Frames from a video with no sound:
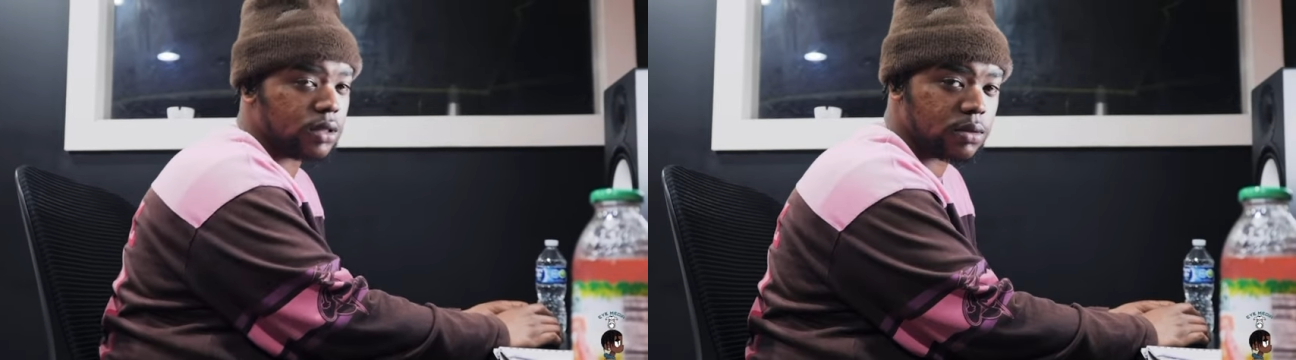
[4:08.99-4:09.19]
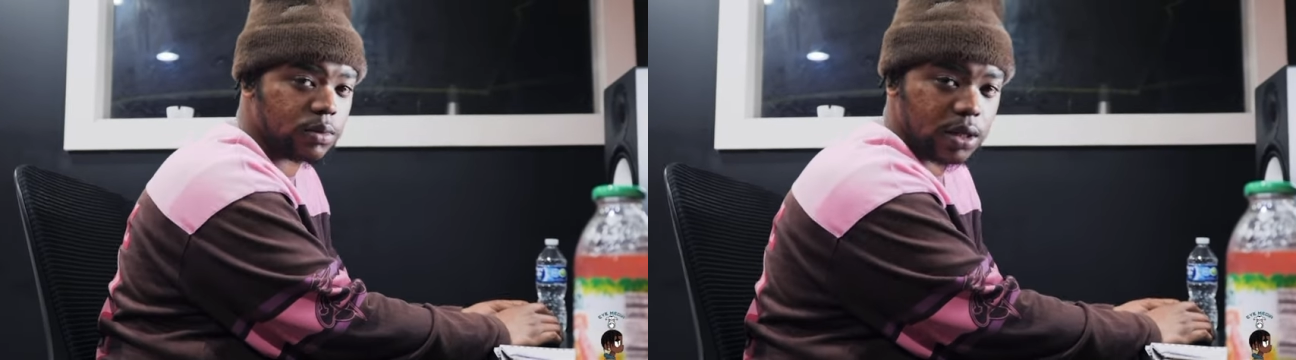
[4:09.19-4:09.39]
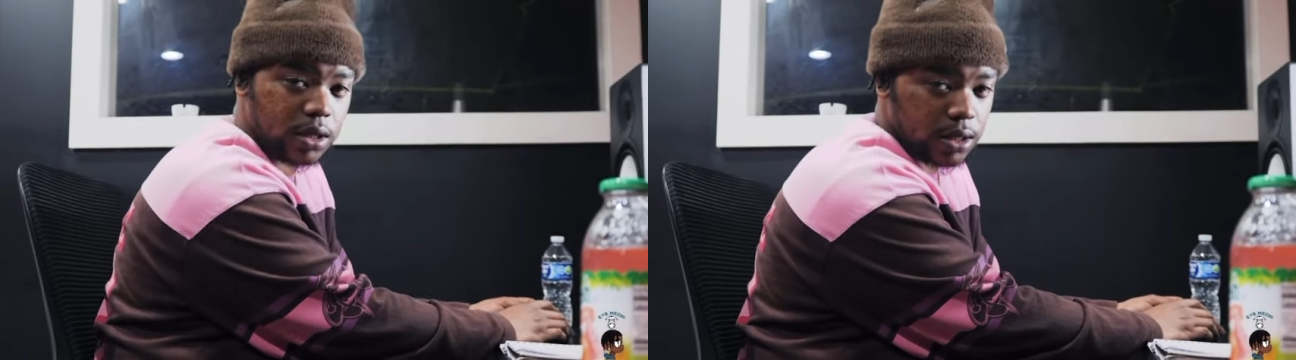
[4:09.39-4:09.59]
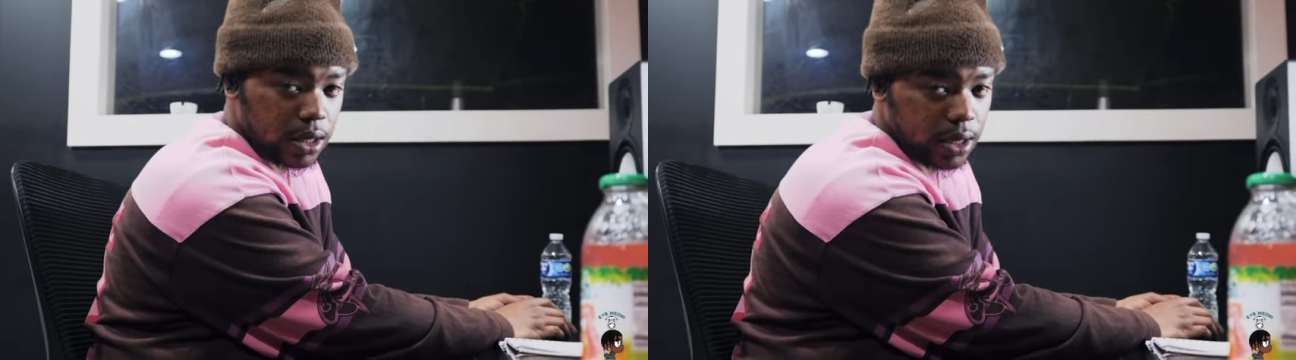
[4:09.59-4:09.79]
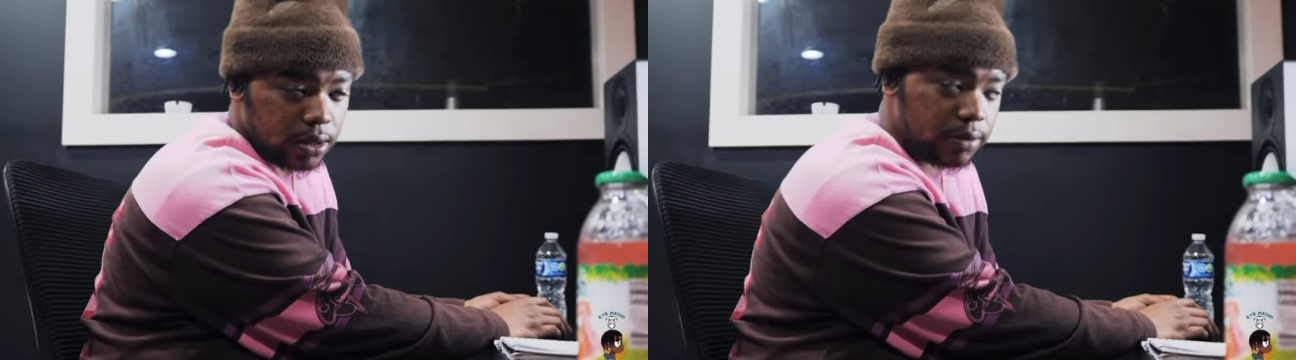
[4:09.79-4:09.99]
or sometimes
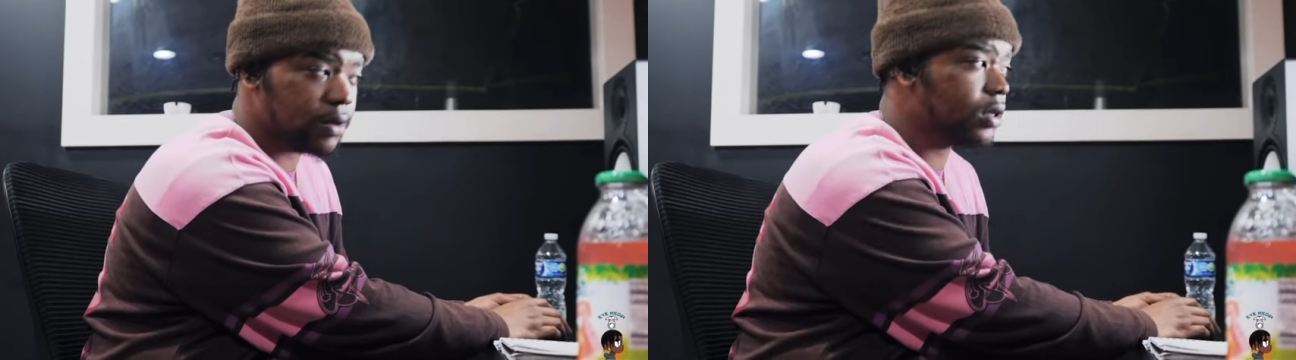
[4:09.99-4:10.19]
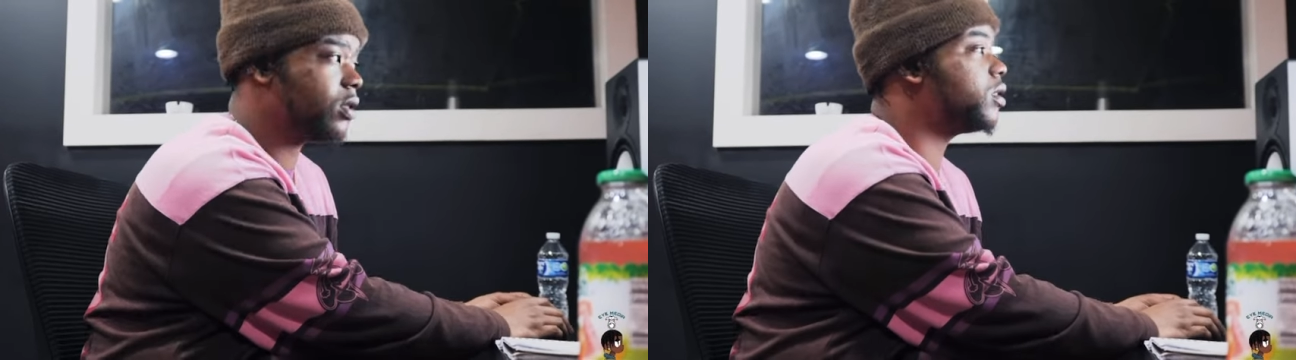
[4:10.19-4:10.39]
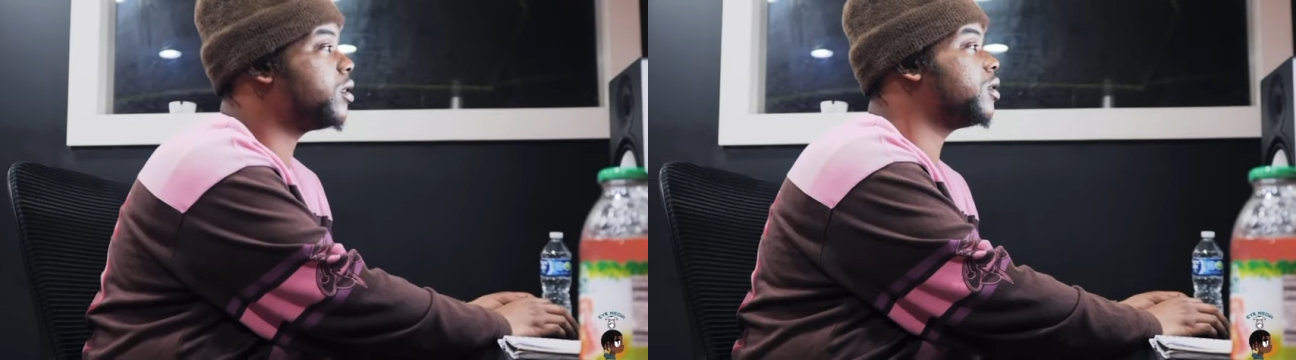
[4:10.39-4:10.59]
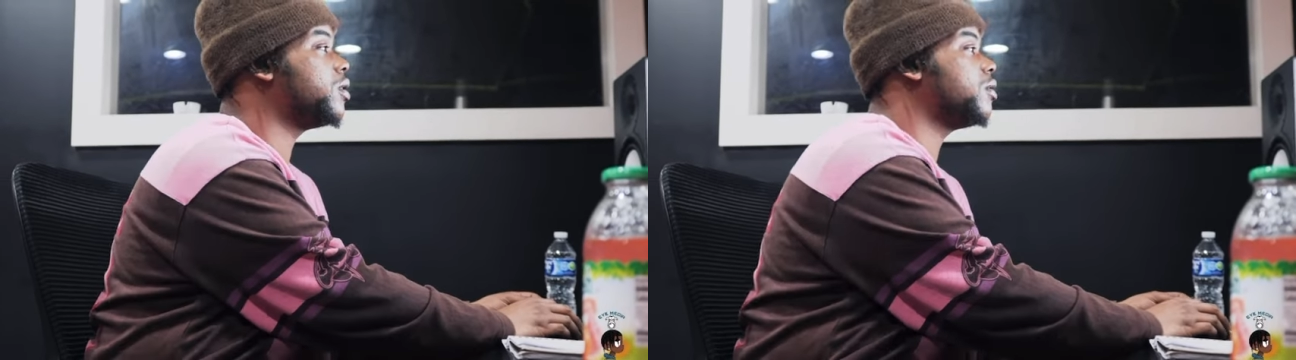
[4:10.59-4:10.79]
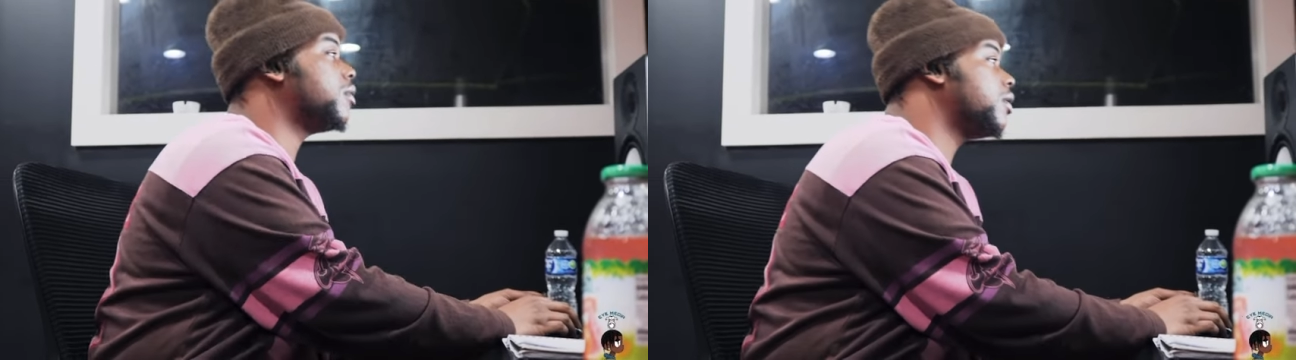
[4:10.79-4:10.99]
I have to really sit
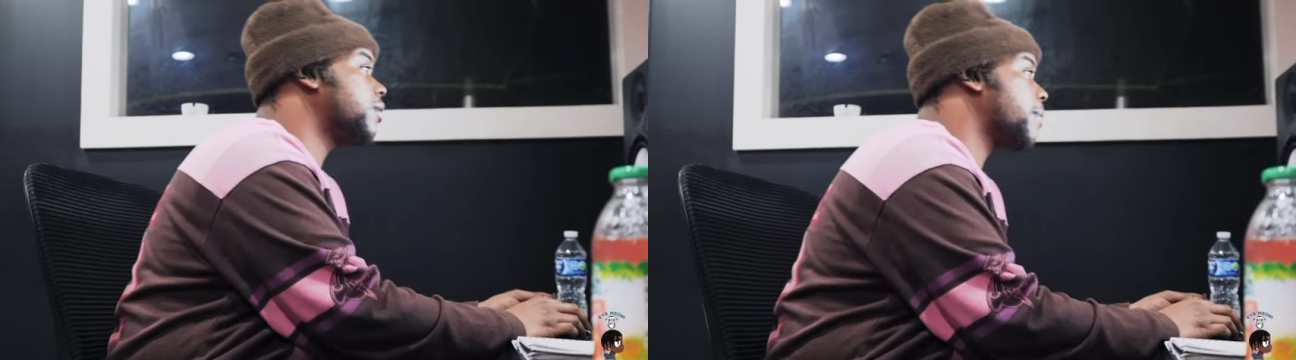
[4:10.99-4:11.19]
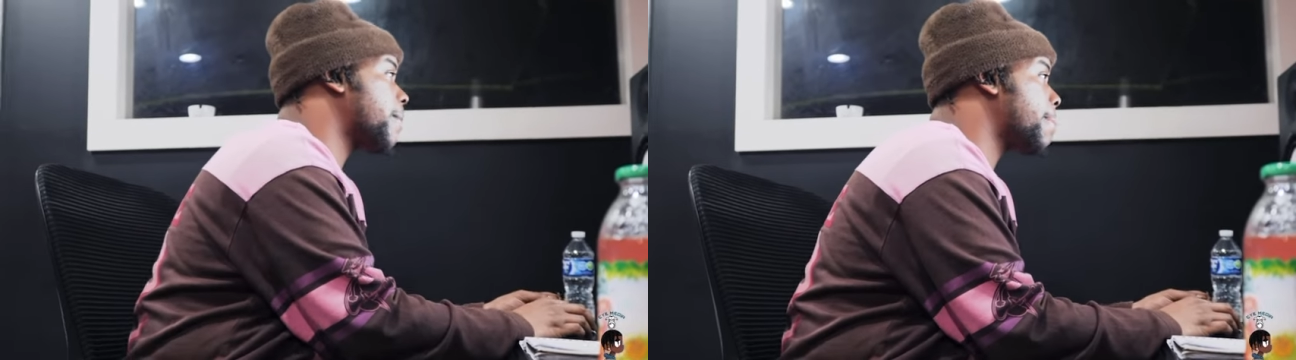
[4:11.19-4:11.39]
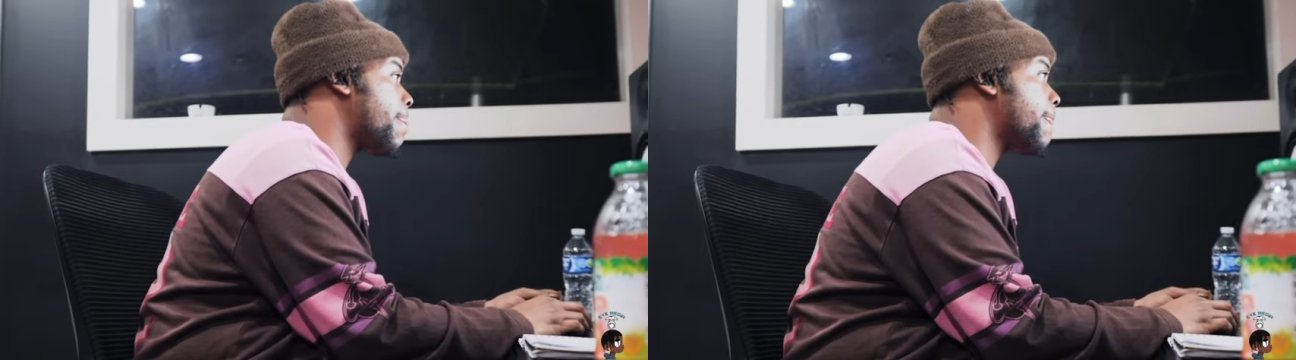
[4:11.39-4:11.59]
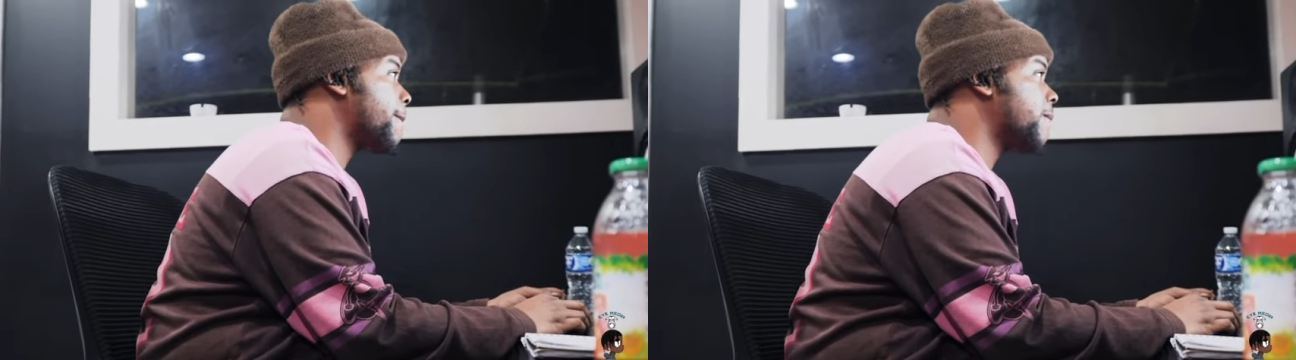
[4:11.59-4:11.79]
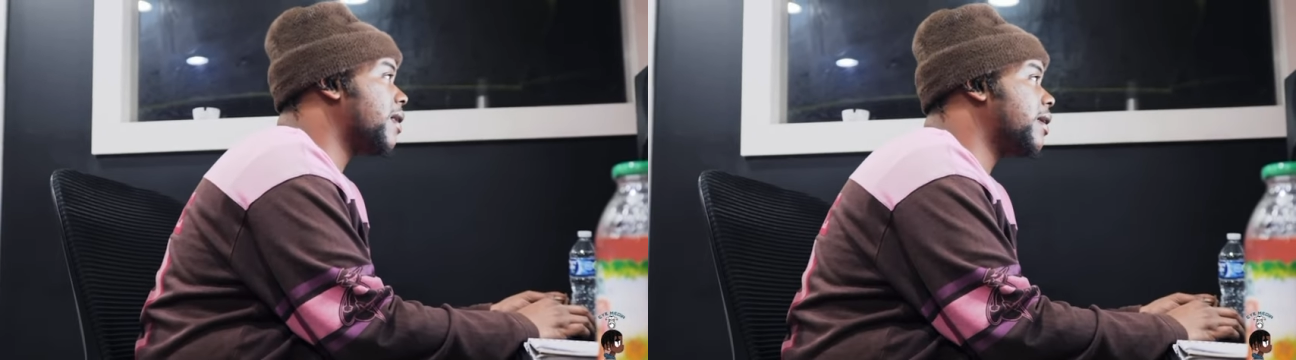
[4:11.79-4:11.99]
here and really
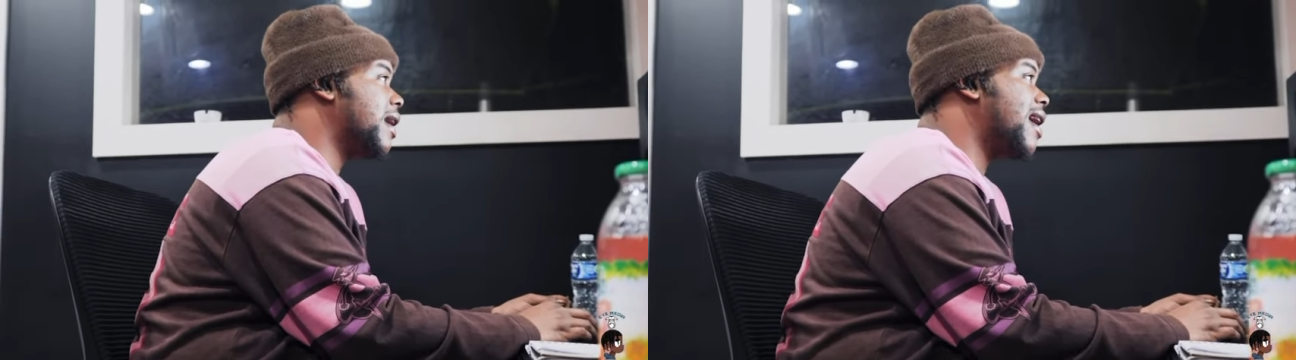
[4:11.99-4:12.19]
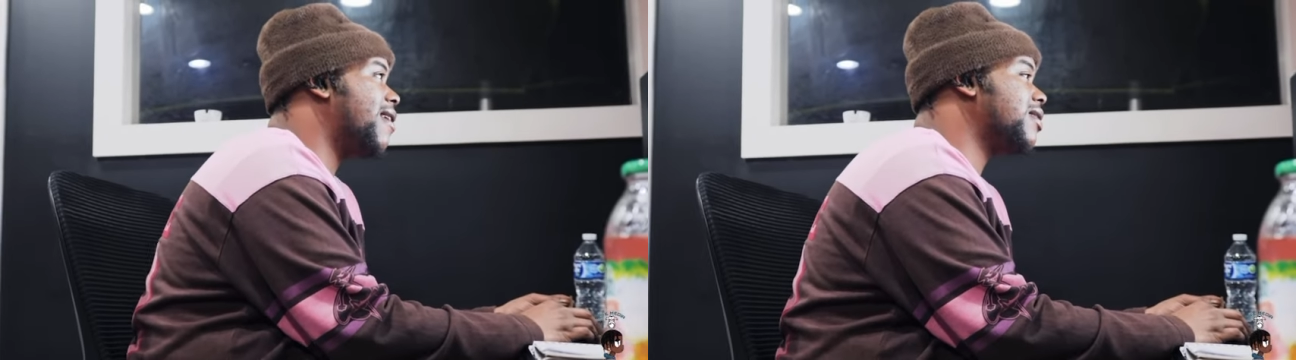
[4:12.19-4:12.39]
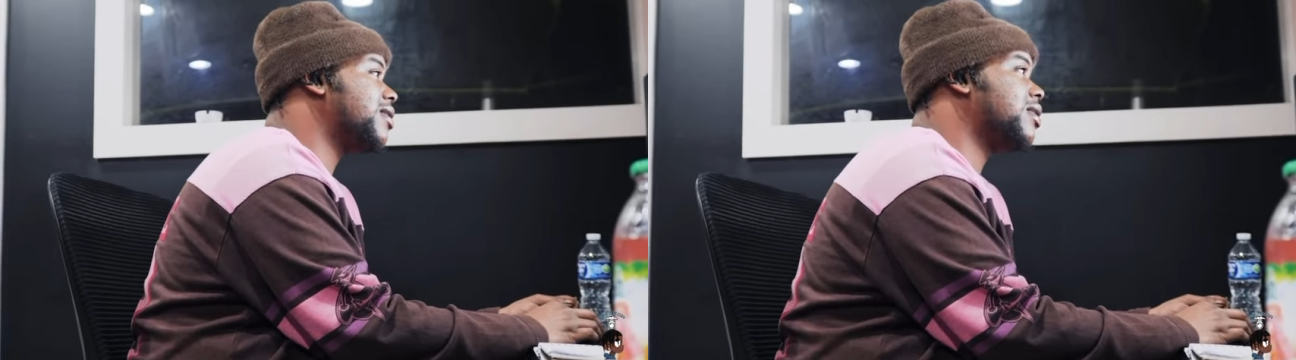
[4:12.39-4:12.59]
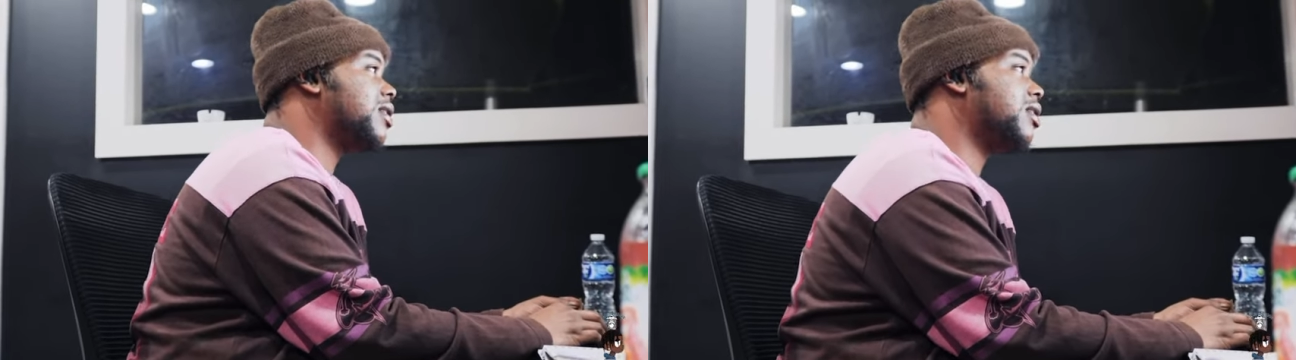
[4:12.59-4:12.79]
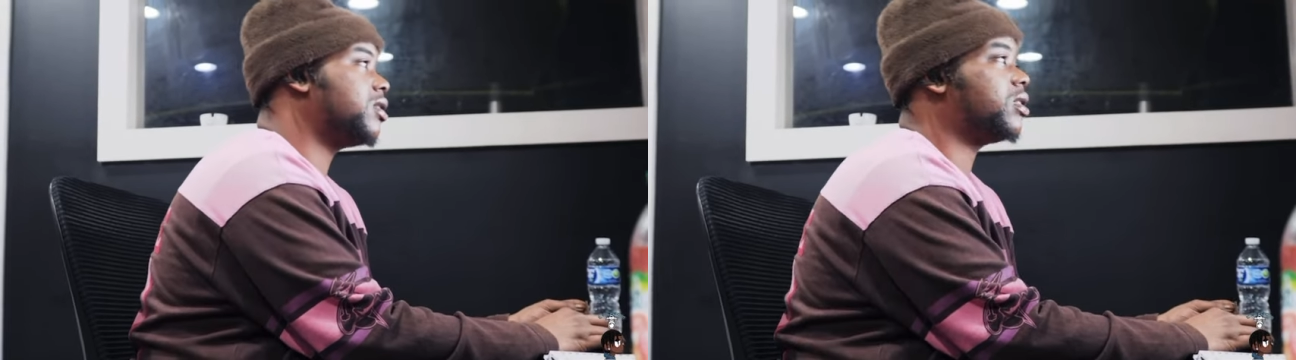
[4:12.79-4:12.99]
dive into
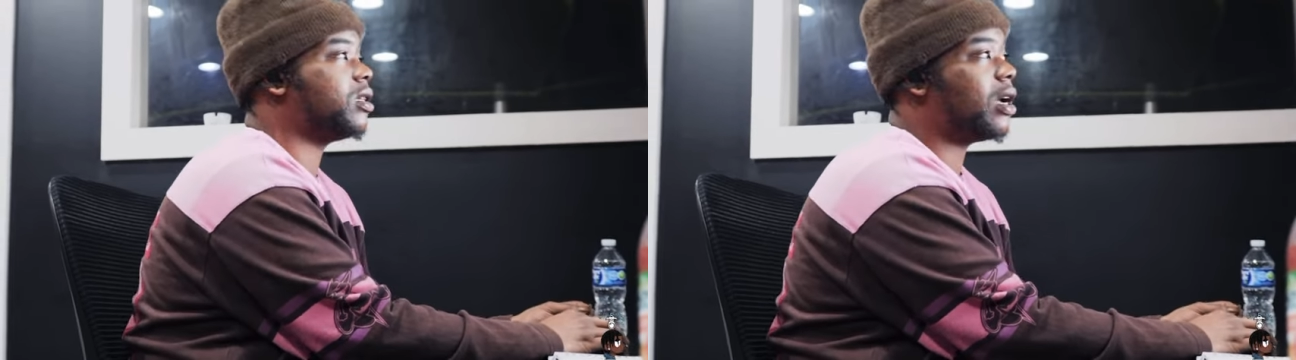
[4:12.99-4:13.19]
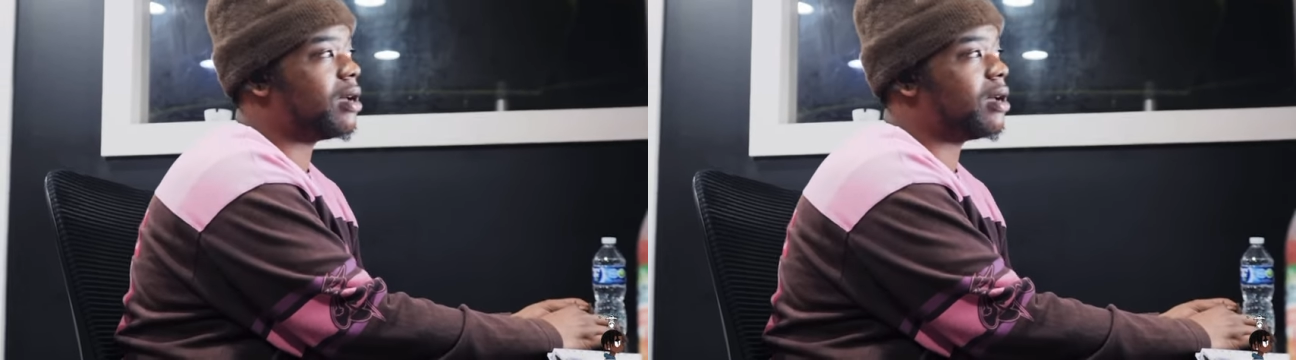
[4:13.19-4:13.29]
that shit.